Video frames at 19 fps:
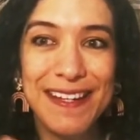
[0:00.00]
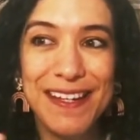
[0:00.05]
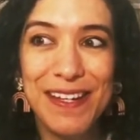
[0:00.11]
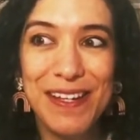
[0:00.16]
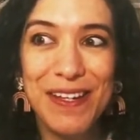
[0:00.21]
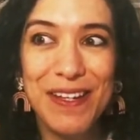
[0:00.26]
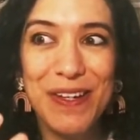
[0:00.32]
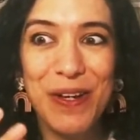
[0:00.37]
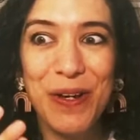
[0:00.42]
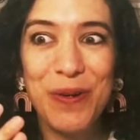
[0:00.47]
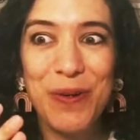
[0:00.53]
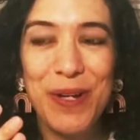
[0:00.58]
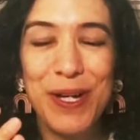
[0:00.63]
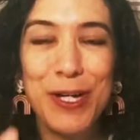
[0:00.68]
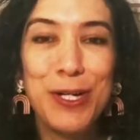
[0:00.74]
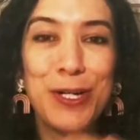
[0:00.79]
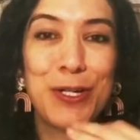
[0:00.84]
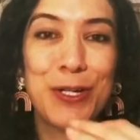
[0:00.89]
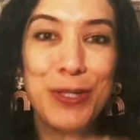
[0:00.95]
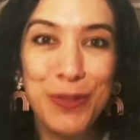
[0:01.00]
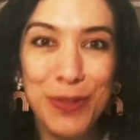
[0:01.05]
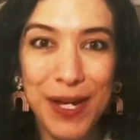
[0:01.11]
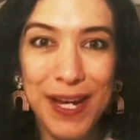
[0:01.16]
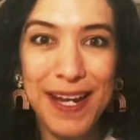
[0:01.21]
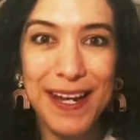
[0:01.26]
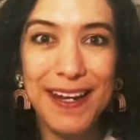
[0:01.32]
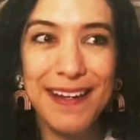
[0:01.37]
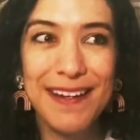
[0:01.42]

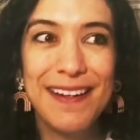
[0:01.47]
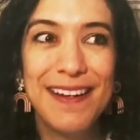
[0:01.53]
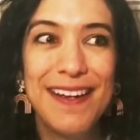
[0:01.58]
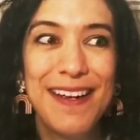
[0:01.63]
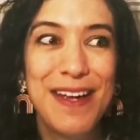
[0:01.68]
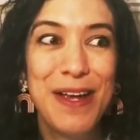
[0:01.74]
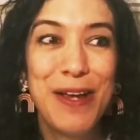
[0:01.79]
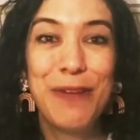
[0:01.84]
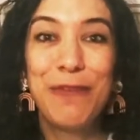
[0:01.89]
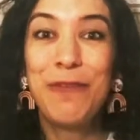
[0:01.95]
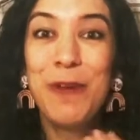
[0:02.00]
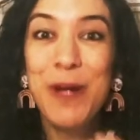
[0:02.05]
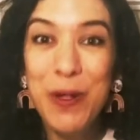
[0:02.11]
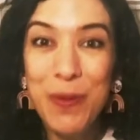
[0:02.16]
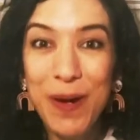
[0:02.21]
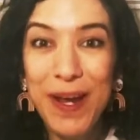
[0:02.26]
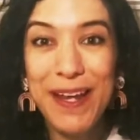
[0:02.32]
including frequent